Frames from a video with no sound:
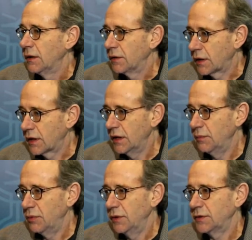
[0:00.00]
The key
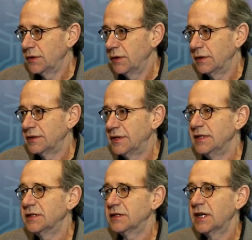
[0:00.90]
point to note is
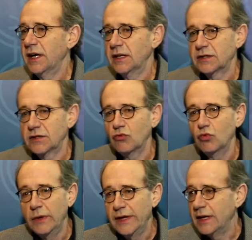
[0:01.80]
these tests
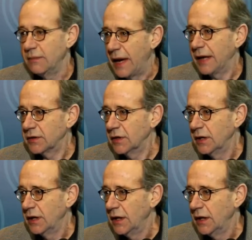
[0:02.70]
really matter.